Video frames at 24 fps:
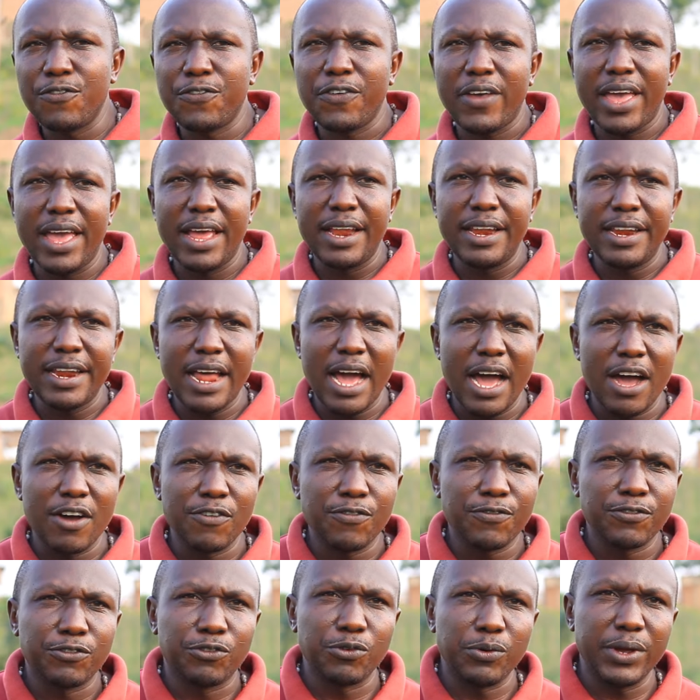enough
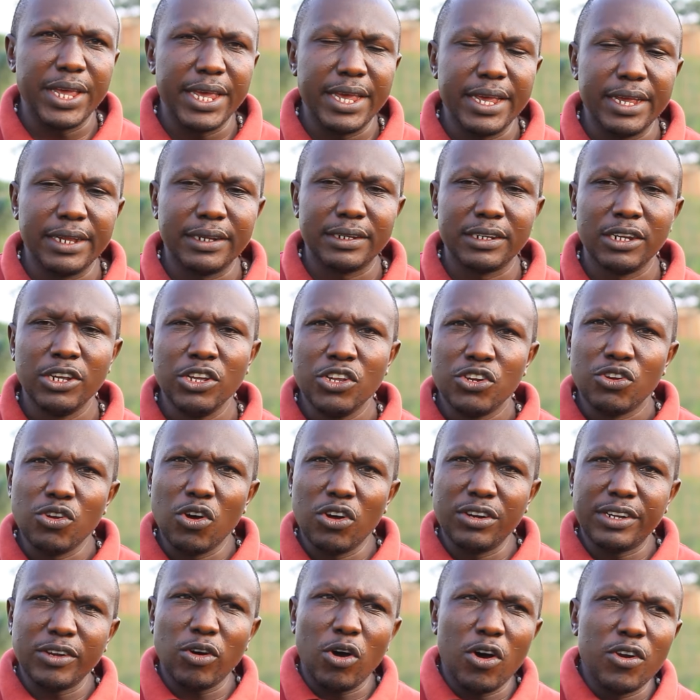to eat,
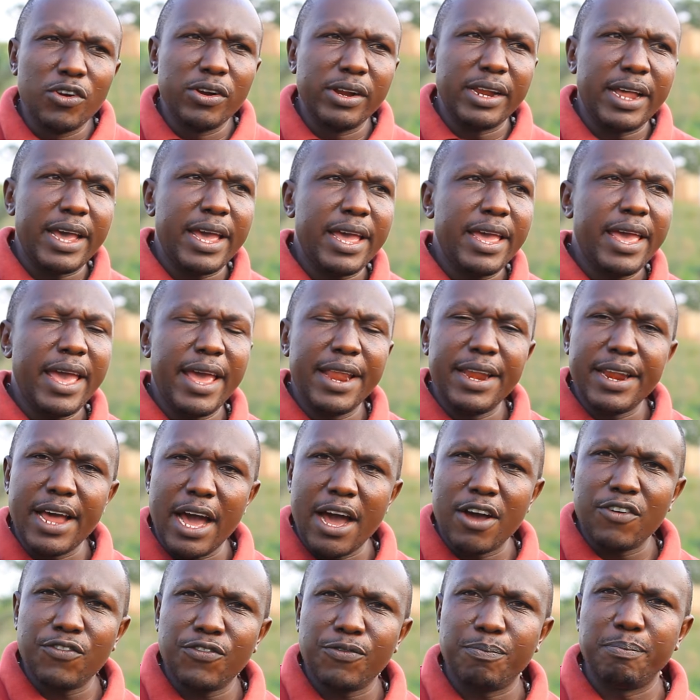not only
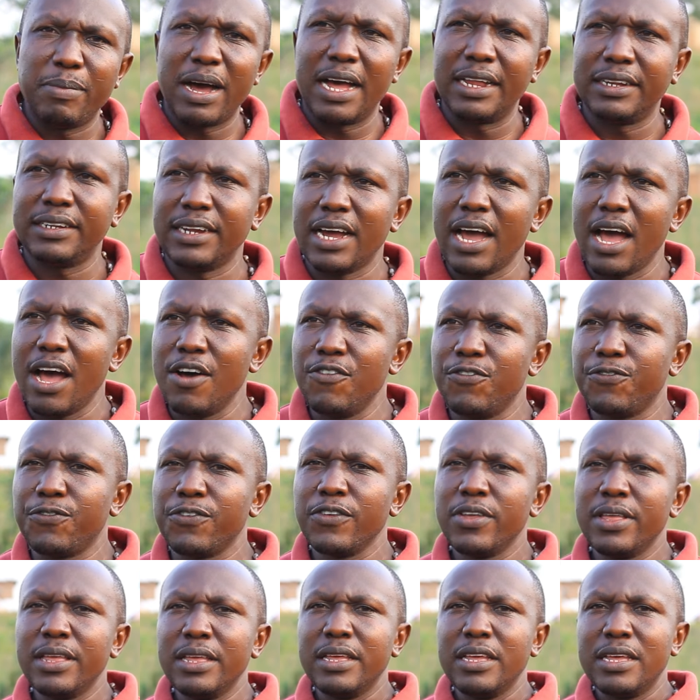enough but have
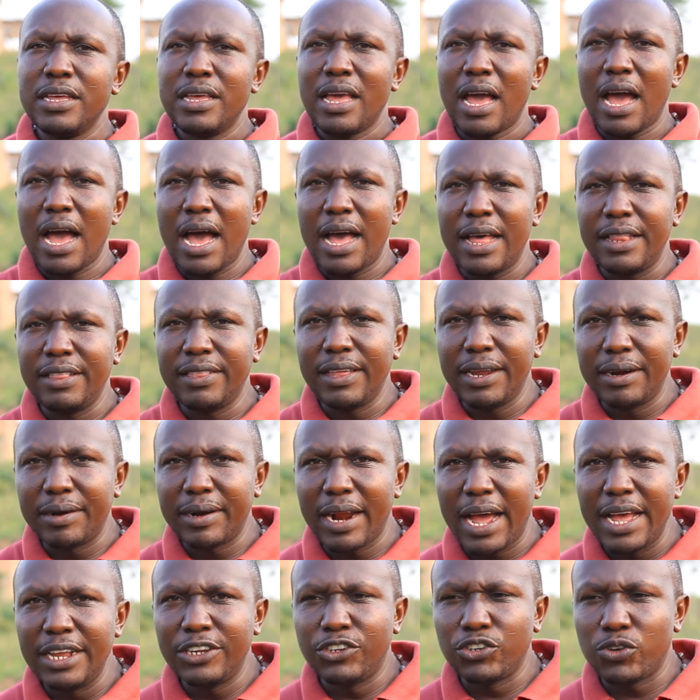the
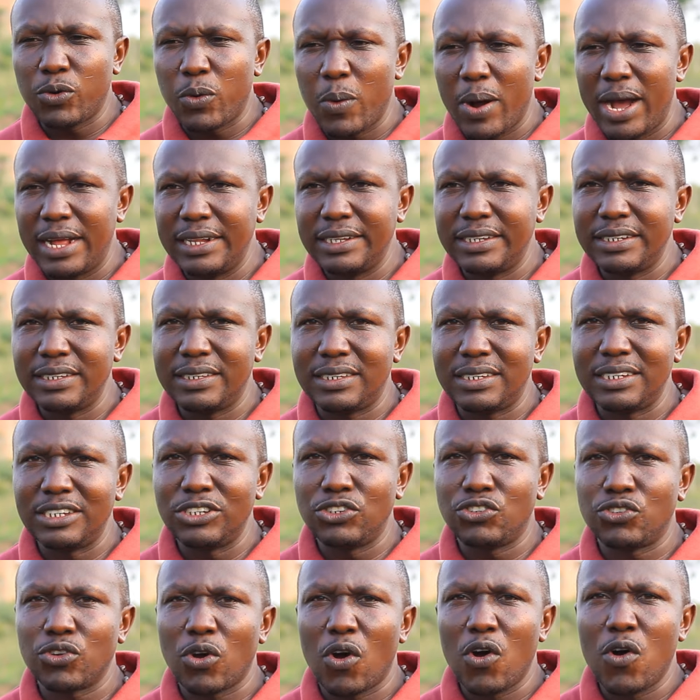right
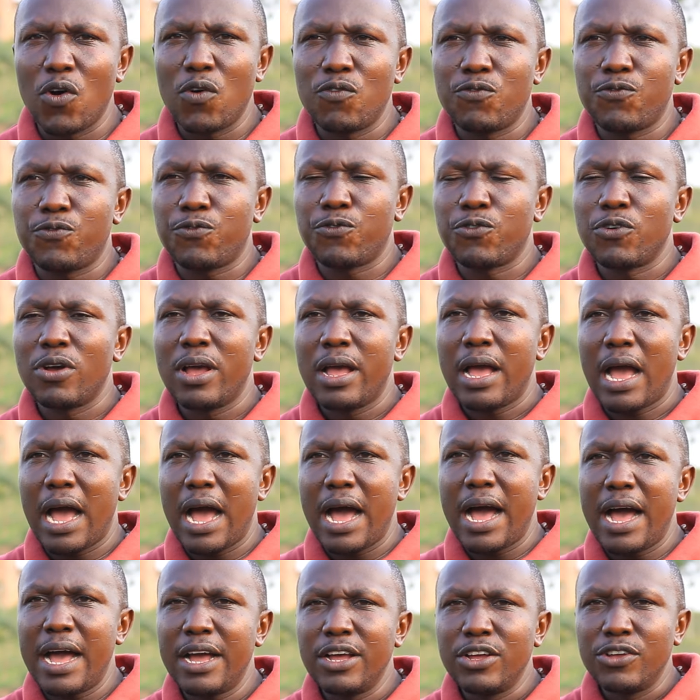quantities of
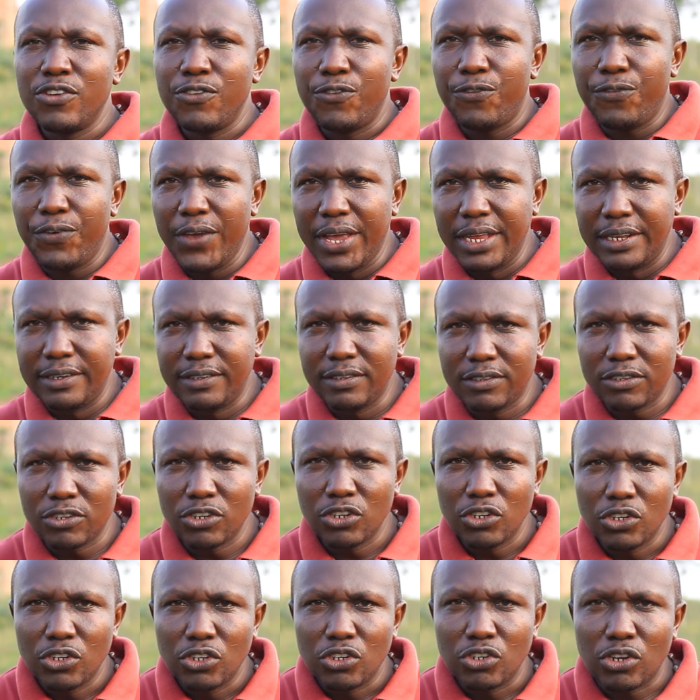feeds,
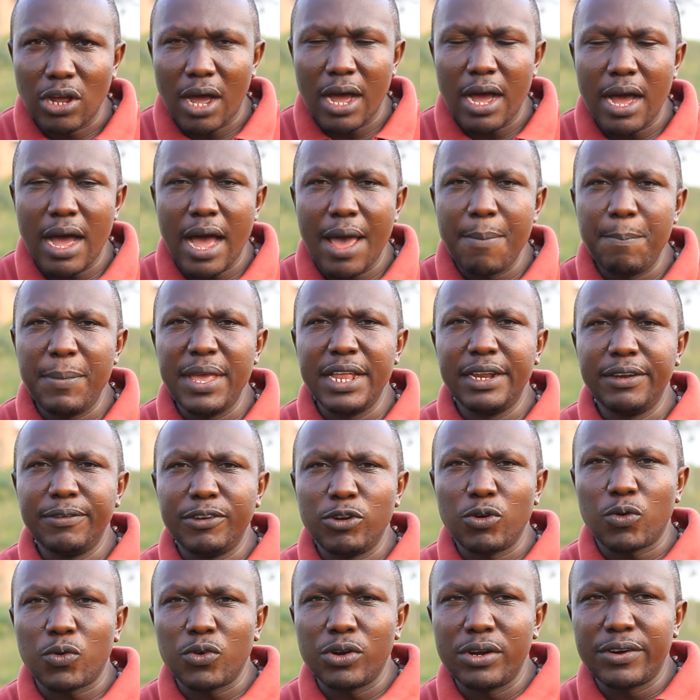
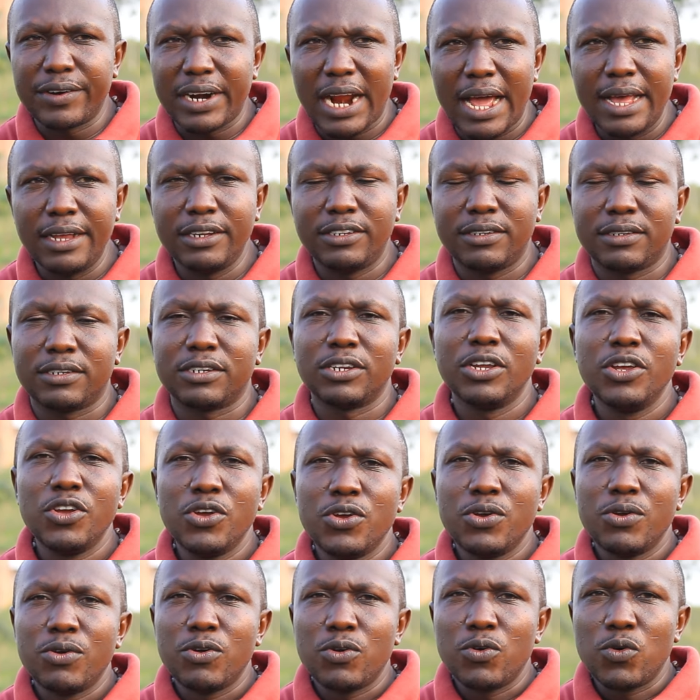right
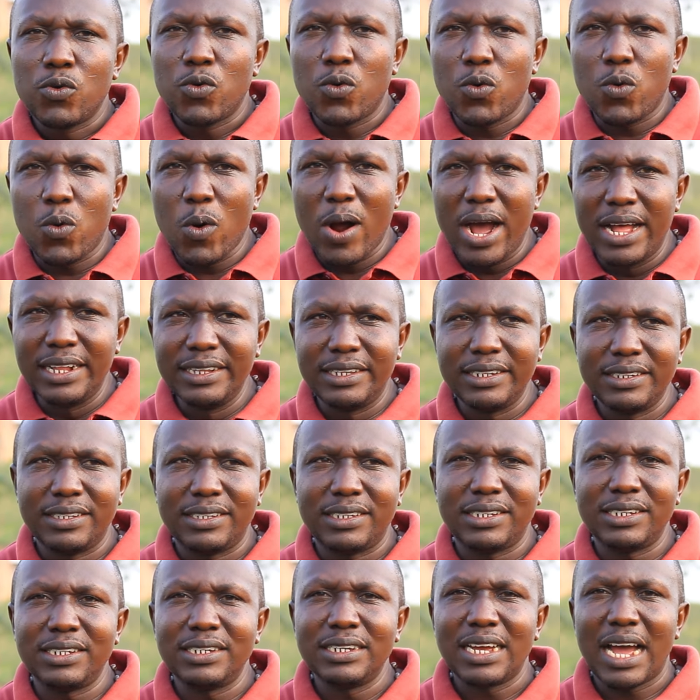quantity
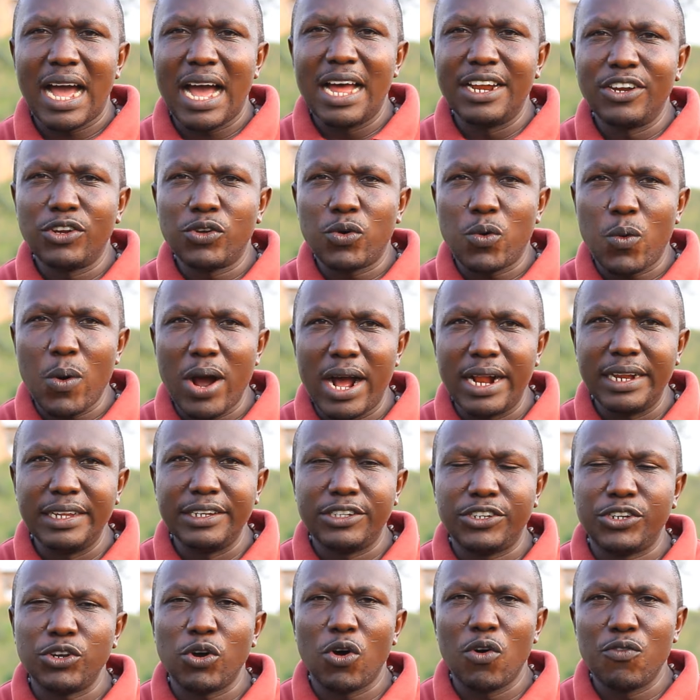and quality
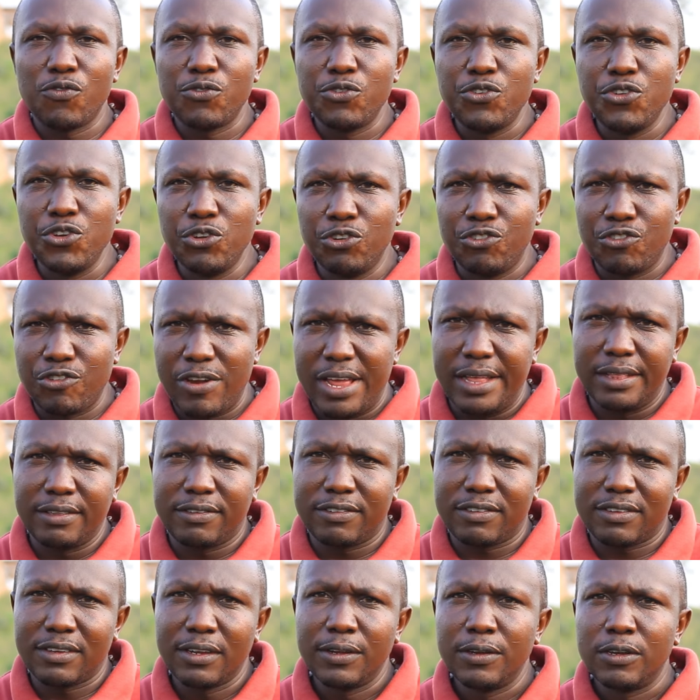of
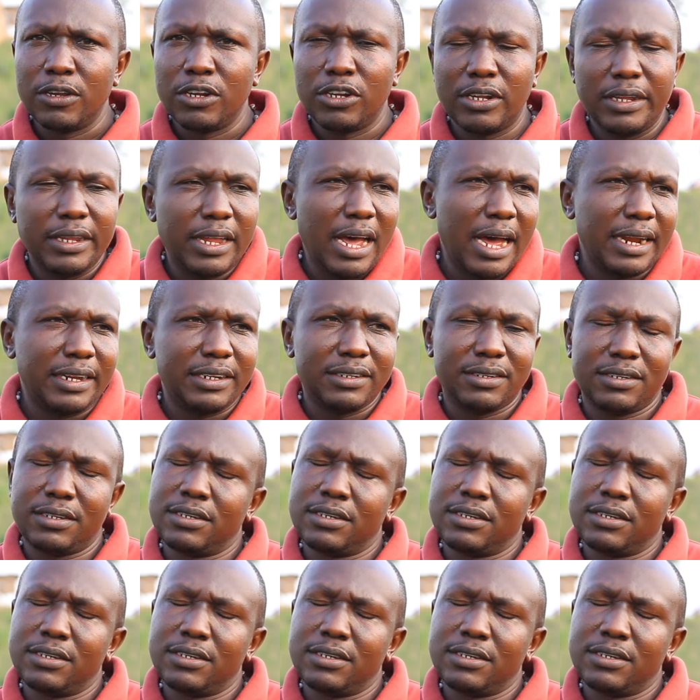nutrients that